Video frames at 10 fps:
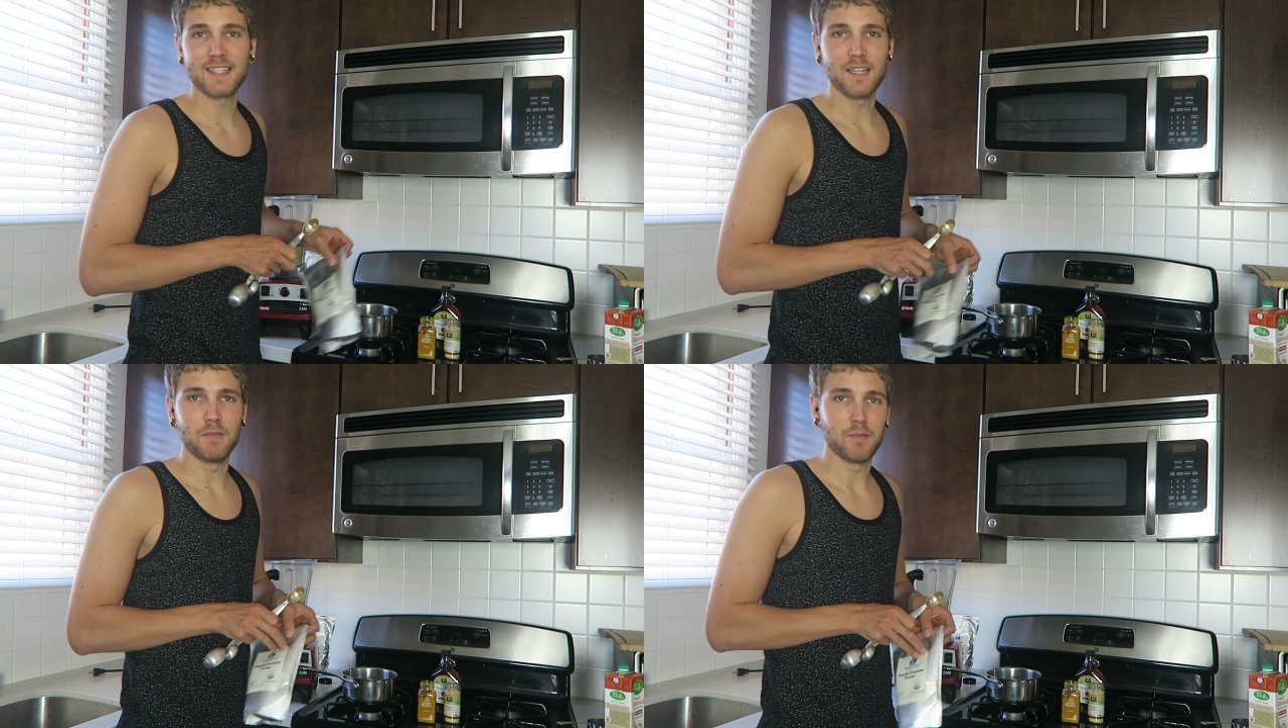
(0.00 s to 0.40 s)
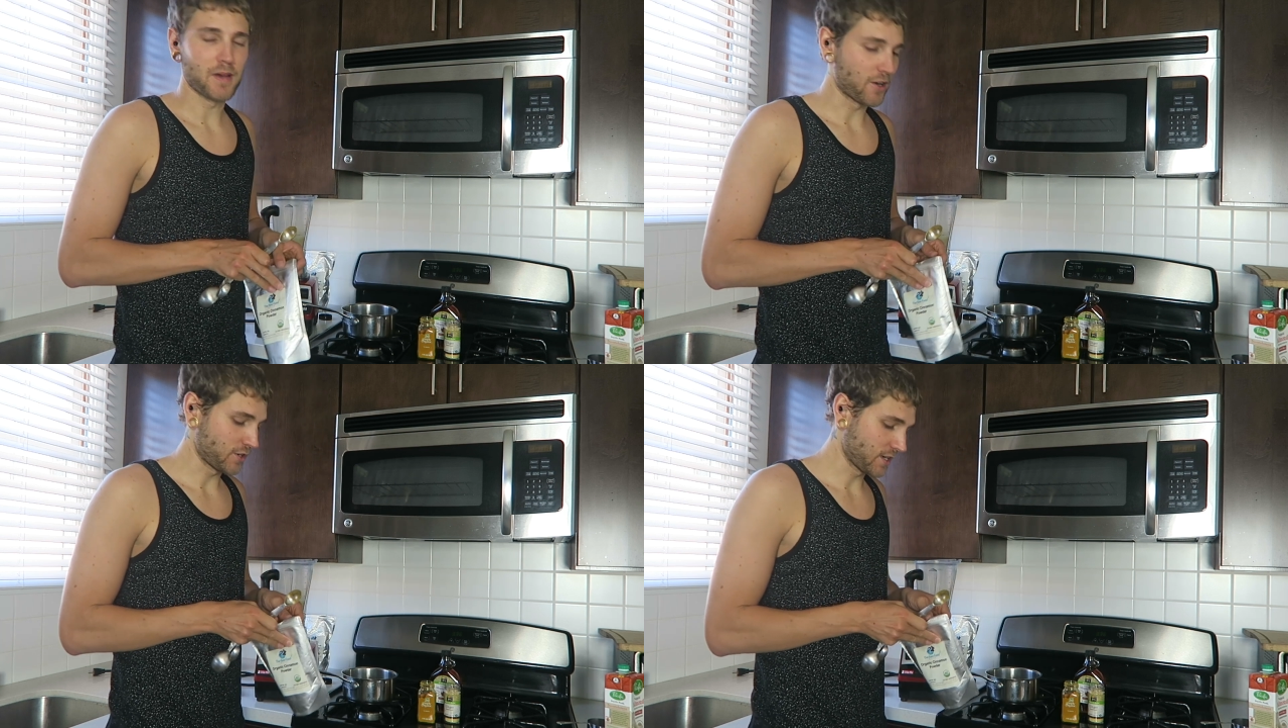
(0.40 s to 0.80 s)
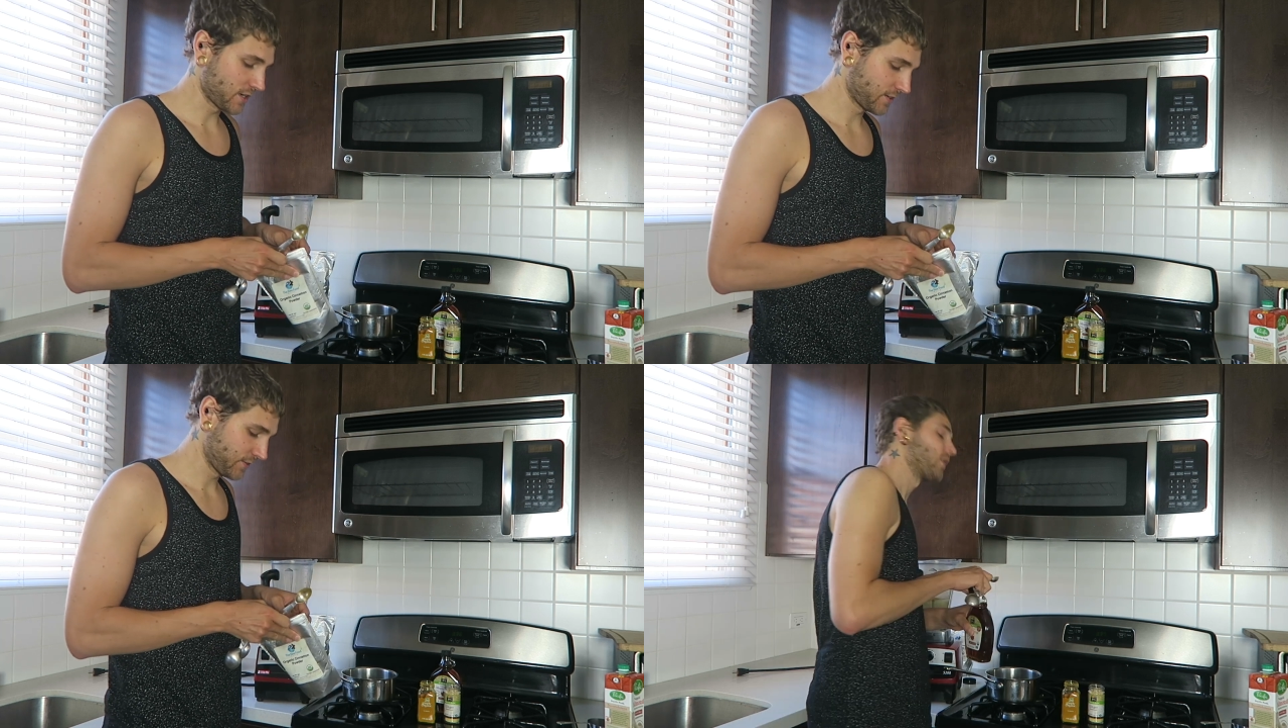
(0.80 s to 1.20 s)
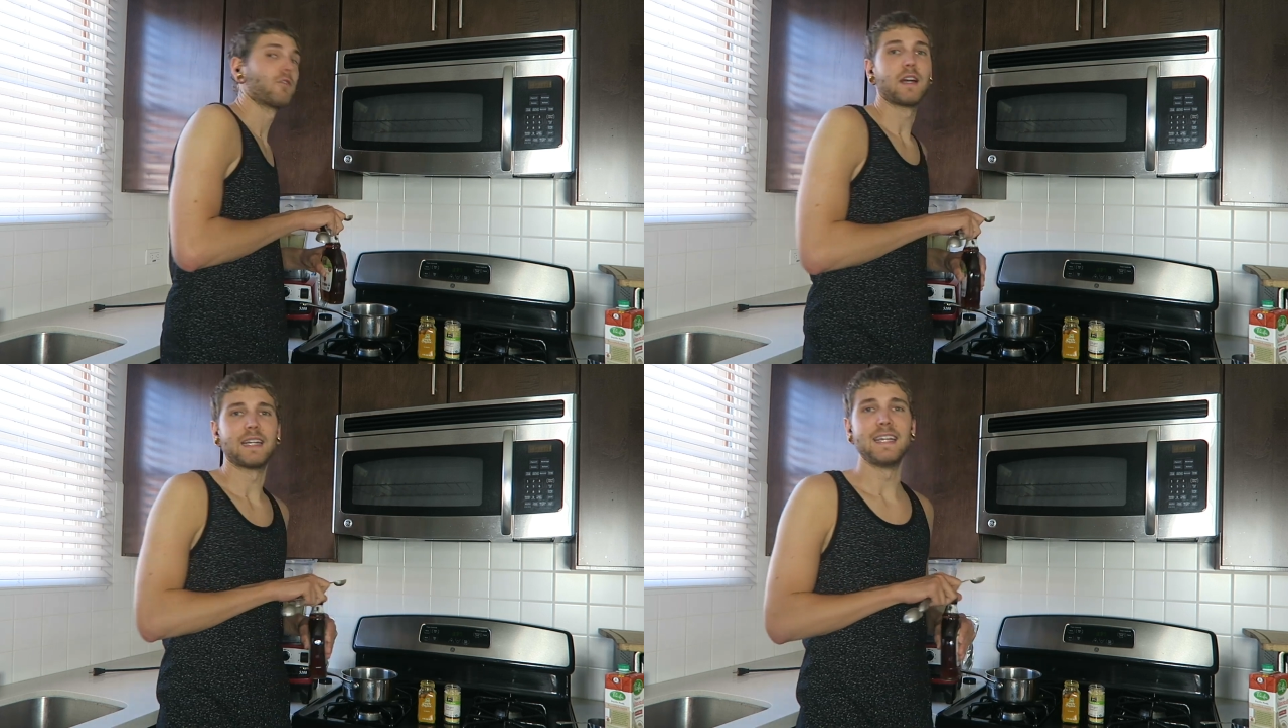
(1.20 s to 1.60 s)
cinnamon powder.
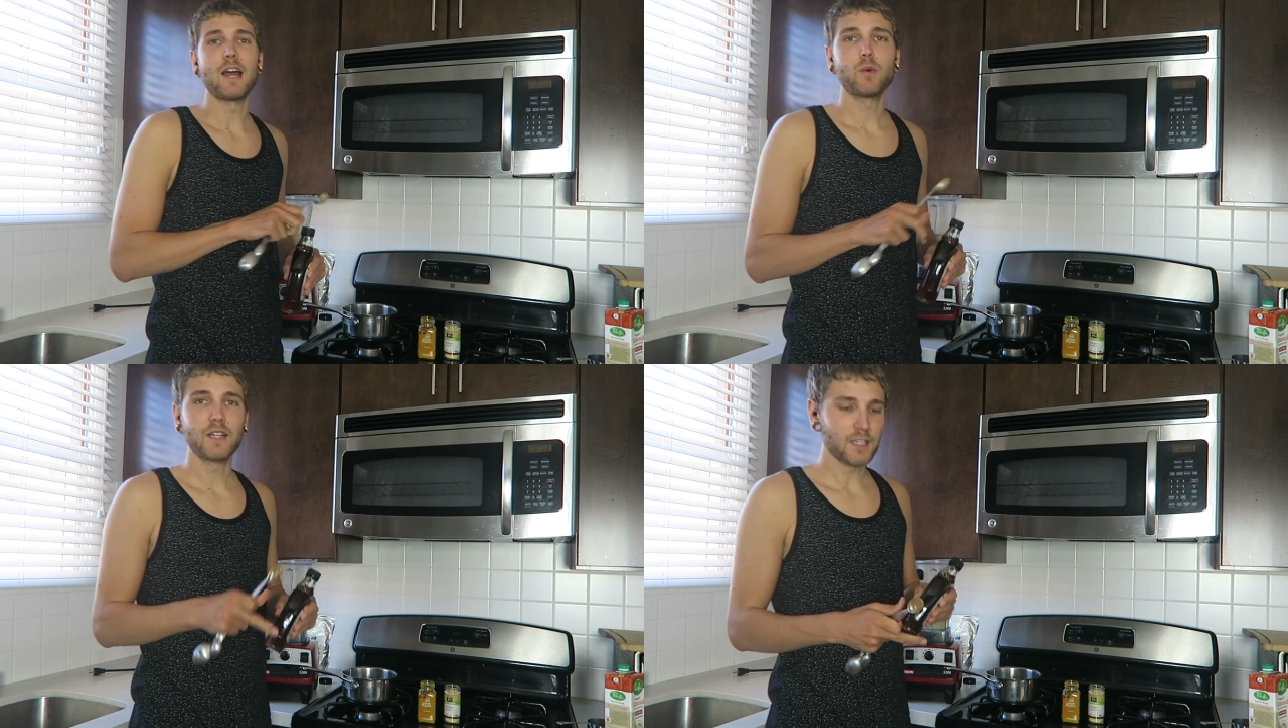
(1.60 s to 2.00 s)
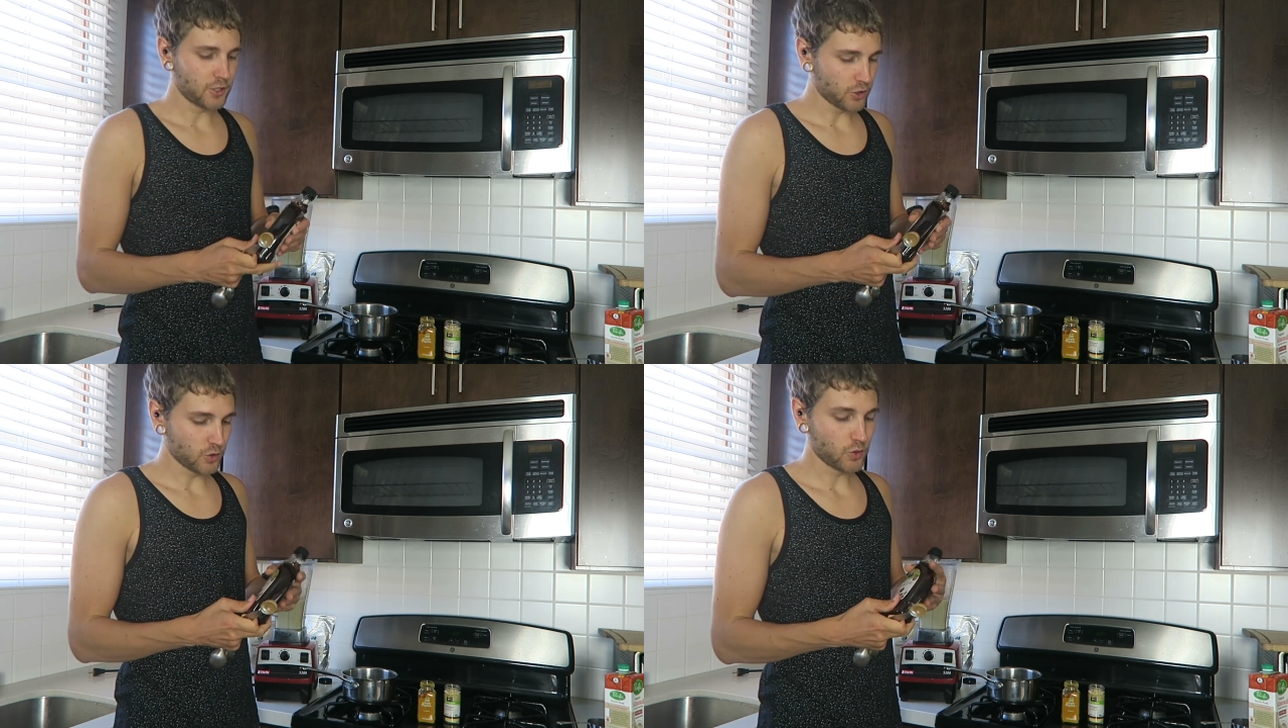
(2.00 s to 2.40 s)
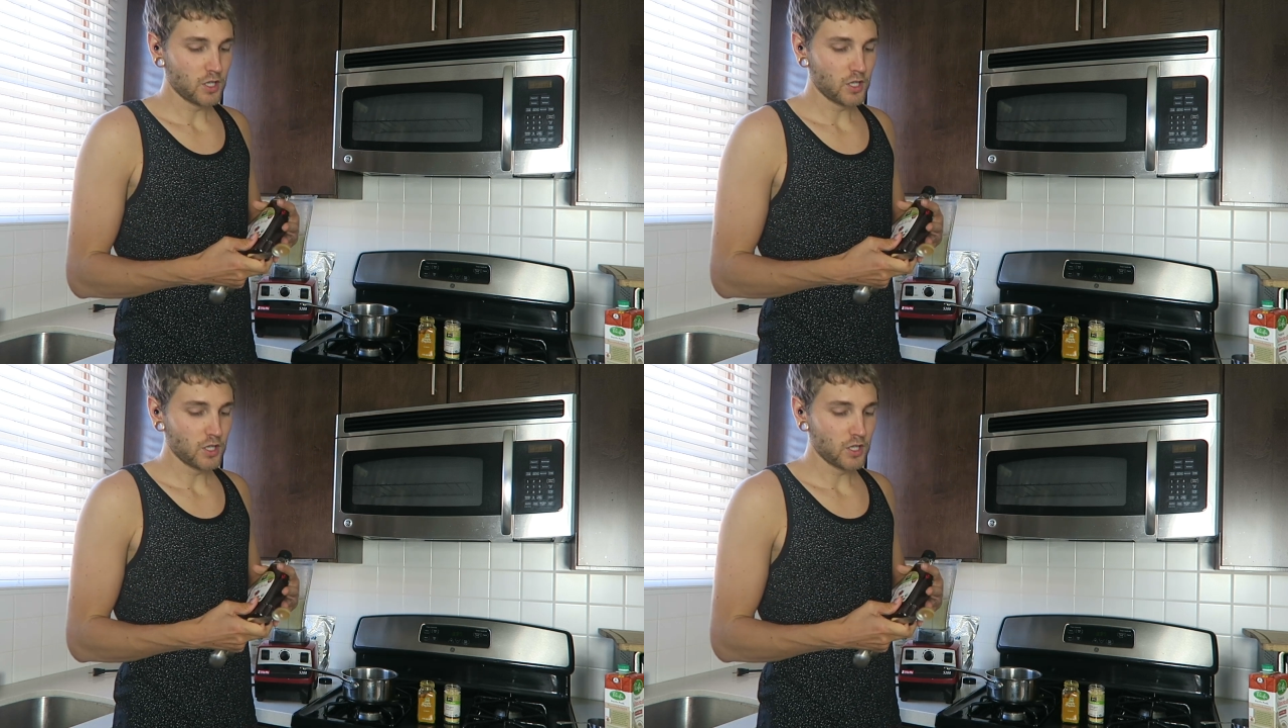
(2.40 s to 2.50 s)
Right, now we're going to do